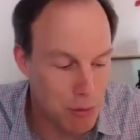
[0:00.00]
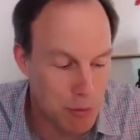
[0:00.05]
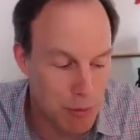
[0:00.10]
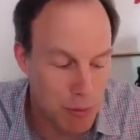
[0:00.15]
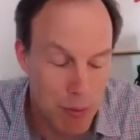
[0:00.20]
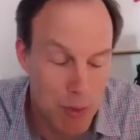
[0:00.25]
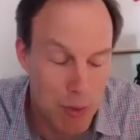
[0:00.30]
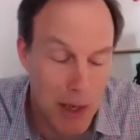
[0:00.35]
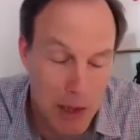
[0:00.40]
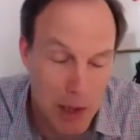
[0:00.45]

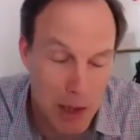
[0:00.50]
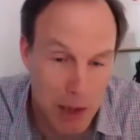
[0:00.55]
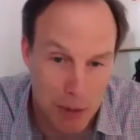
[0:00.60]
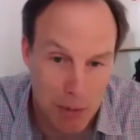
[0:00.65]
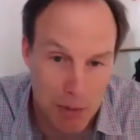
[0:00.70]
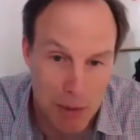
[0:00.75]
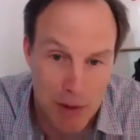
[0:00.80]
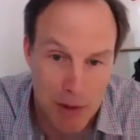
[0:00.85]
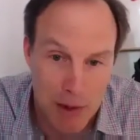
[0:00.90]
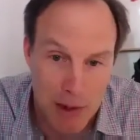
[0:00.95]
much
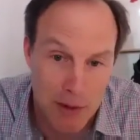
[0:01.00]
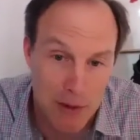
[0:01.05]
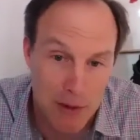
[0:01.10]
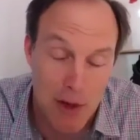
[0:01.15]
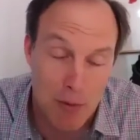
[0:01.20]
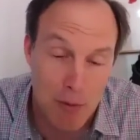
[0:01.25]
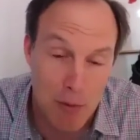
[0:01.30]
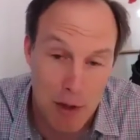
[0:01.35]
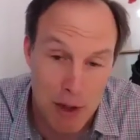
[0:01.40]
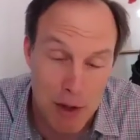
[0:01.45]
experience,
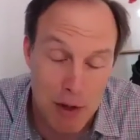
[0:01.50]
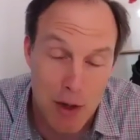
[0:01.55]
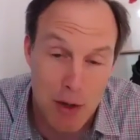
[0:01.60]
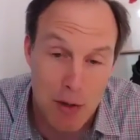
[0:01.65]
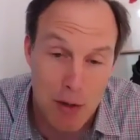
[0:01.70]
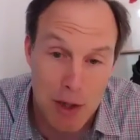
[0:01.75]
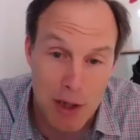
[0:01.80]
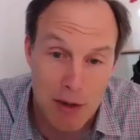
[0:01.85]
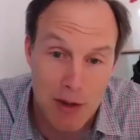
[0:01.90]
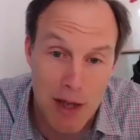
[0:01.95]
not really
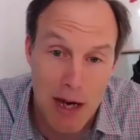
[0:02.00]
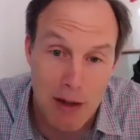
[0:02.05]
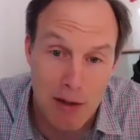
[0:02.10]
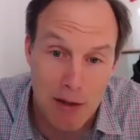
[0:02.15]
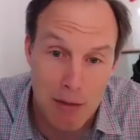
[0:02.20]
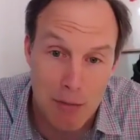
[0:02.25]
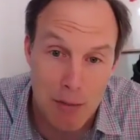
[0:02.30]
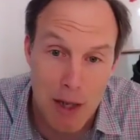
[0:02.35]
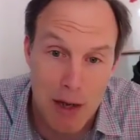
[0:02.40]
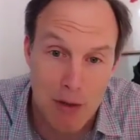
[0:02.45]
knowing
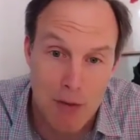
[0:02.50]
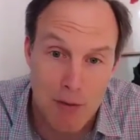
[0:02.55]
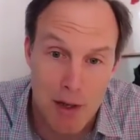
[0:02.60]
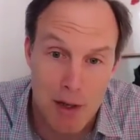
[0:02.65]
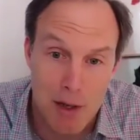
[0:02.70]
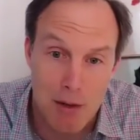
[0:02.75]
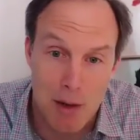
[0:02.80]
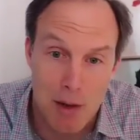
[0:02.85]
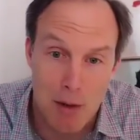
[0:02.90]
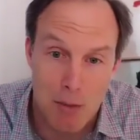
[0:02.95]
exactly how a
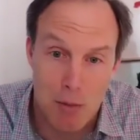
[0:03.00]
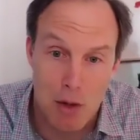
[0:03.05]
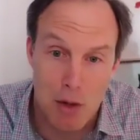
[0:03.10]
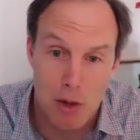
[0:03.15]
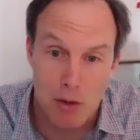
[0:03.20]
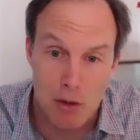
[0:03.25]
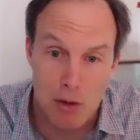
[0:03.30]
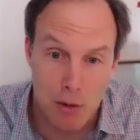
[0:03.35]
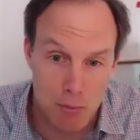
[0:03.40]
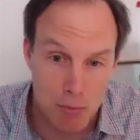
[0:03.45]
ventilator
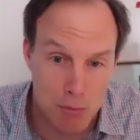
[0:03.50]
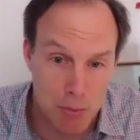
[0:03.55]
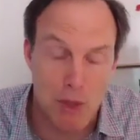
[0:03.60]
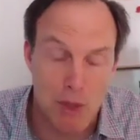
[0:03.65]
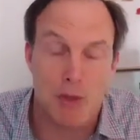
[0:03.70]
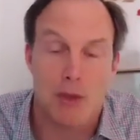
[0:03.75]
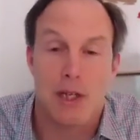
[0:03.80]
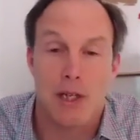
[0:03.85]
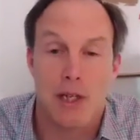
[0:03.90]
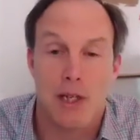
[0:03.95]
worked, to
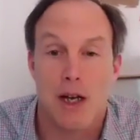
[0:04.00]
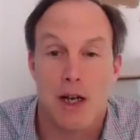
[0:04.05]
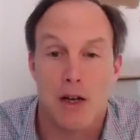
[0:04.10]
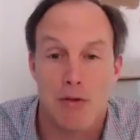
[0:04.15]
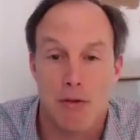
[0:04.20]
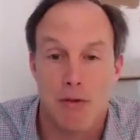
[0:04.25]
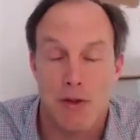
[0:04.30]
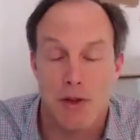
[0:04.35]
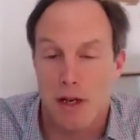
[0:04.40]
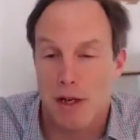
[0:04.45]
building
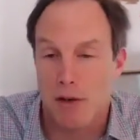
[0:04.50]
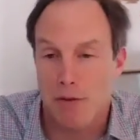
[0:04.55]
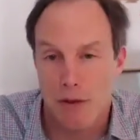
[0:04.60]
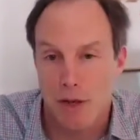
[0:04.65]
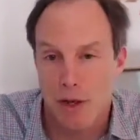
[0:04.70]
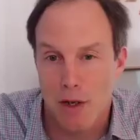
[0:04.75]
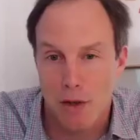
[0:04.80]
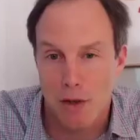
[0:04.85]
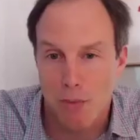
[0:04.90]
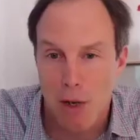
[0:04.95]
100
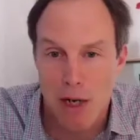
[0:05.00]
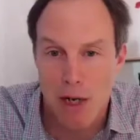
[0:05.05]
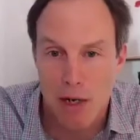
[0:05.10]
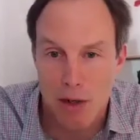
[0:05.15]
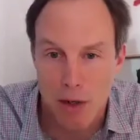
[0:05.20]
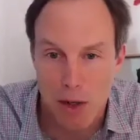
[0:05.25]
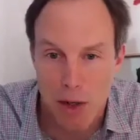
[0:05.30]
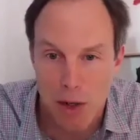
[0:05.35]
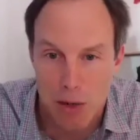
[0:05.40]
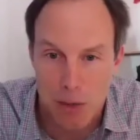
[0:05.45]
that are ready
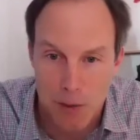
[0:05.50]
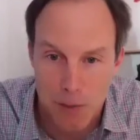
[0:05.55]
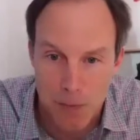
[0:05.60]
to go.